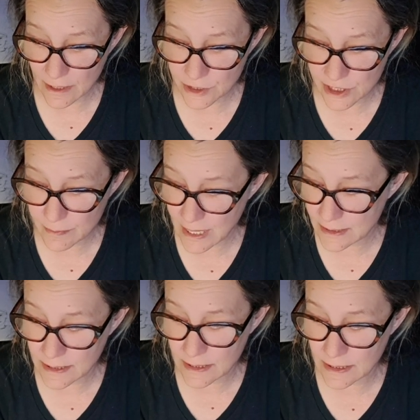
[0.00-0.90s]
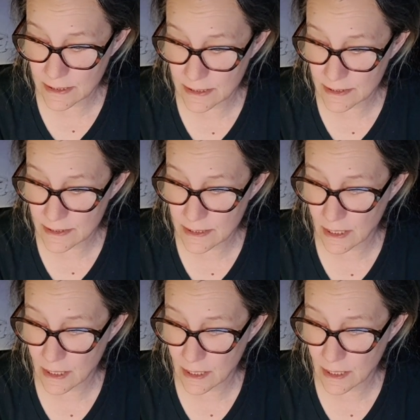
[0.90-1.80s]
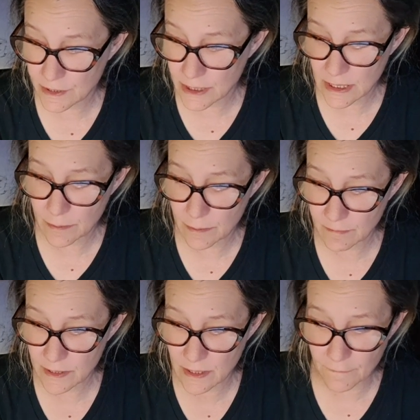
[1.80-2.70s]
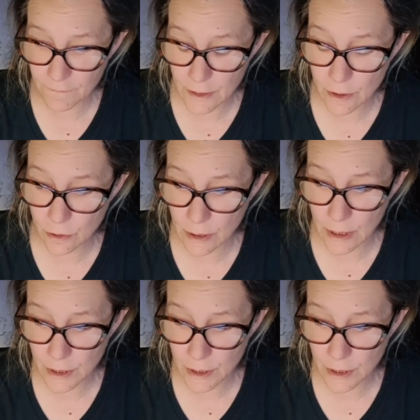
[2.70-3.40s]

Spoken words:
algae masses to keep everything afloat.